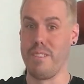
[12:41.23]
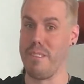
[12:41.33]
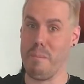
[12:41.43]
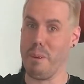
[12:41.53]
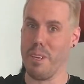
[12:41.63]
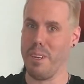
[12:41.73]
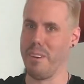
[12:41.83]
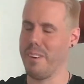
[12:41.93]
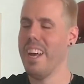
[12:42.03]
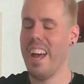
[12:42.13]
summer, you
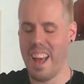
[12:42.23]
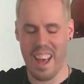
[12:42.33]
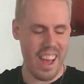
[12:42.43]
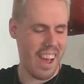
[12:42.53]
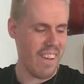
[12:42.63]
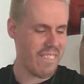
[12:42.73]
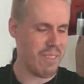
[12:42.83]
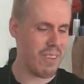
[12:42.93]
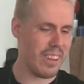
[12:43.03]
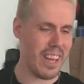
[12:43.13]
know. Um,
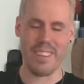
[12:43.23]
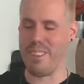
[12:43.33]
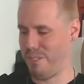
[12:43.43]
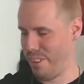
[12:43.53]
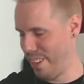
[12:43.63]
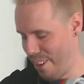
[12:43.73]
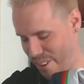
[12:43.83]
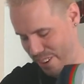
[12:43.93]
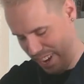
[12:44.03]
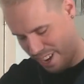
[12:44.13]
if you like this
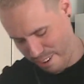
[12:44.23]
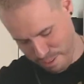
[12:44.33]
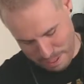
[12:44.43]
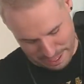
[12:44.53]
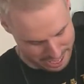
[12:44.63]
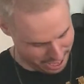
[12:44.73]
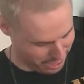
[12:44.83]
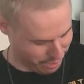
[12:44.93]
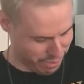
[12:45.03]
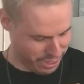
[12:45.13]
video, I know it's a bit of
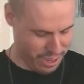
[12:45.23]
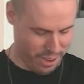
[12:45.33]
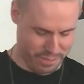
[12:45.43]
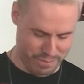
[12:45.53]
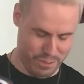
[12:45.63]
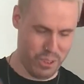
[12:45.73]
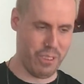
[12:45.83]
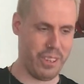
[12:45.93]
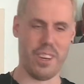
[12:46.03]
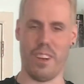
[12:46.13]
chaotic video,
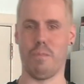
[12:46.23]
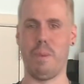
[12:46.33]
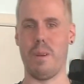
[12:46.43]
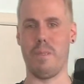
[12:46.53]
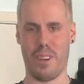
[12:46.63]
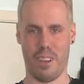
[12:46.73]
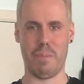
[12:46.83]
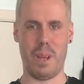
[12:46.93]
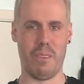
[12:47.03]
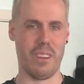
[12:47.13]
usually cosplay,
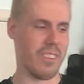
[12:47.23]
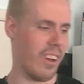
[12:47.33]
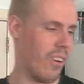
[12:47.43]
cosplay ones